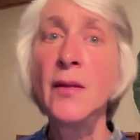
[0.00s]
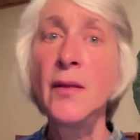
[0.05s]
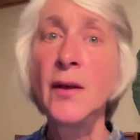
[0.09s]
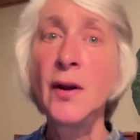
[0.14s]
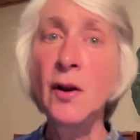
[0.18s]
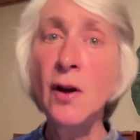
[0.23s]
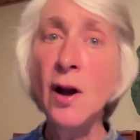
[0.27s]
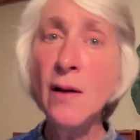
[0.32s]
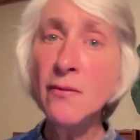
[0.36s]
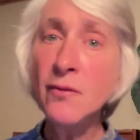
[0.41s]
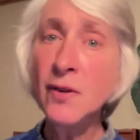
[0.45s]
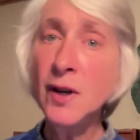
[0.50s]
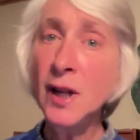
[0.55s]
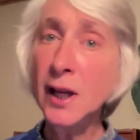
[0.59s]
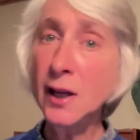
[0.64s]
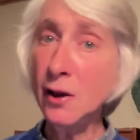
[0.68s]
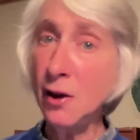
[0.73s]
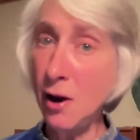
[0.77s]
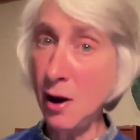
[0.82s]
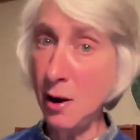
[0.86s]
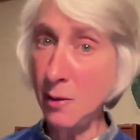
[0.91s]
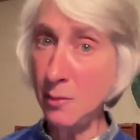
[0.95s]
The
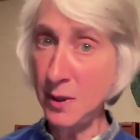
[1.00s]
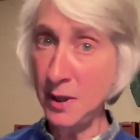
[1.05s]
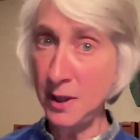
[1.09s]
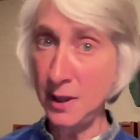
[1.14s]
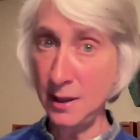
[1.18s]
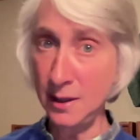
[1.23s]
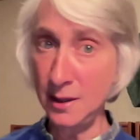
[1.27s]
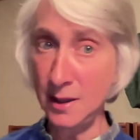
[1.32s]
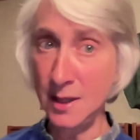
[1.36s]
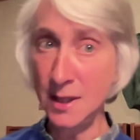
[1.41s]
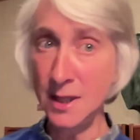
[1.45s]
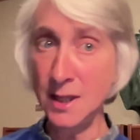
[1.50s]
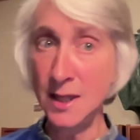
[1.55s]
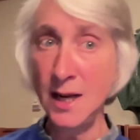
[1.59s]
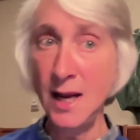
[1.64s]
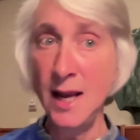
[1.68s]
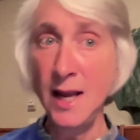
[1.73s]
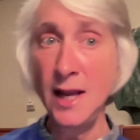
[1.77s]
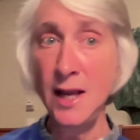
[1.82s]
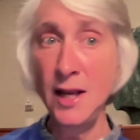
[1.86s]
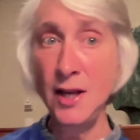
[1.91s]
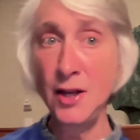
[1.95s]
conflict competence
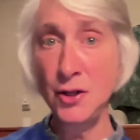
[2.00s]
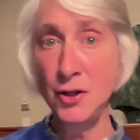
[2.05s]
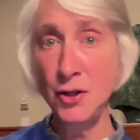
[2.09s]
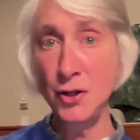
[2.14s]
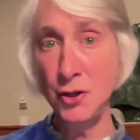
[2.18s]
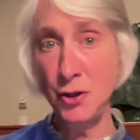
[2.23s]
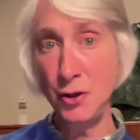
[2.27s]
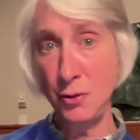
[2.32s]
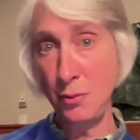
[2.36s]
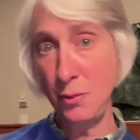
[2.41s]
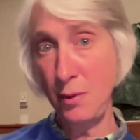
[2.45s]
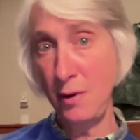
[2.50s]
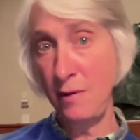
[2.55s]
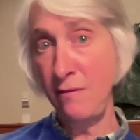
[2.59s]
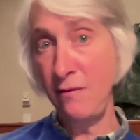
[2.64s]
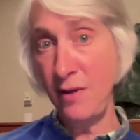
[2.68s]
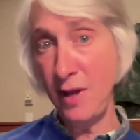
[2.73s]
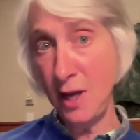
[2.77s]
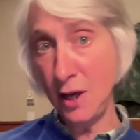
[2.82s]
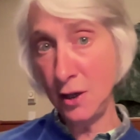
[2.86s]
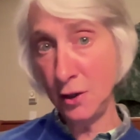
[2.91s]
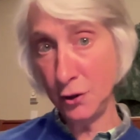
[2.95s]
is to
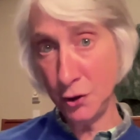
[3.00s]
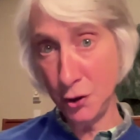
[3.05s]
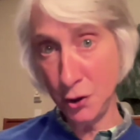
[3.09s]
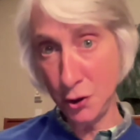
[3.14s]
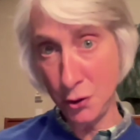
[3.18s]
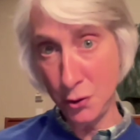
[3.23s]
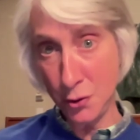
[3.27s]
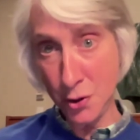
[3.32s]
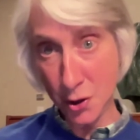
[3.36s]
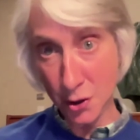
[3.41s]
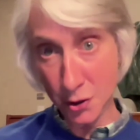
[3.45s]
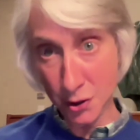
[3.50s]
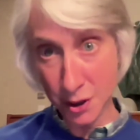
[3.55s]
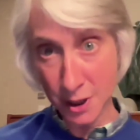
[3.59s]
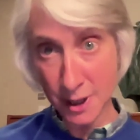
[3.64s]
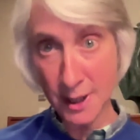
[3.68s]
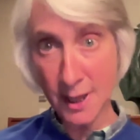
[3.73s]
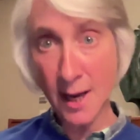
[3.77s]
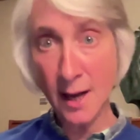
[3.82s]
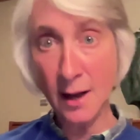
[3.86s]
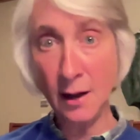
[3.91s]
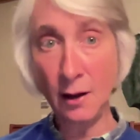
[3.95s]
reveal to
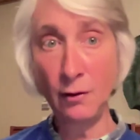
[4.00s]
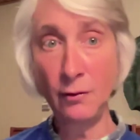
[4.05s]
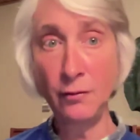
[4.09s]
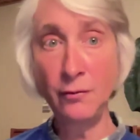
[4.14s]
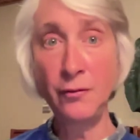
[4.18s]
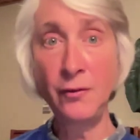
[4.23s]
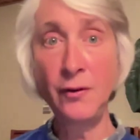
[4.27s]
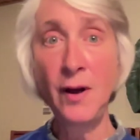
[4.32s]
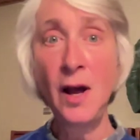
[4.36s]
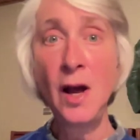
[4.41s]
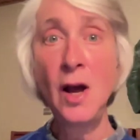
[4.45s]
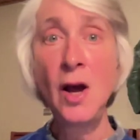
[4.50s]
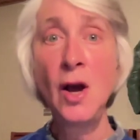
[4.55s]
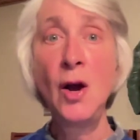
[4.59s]
yourself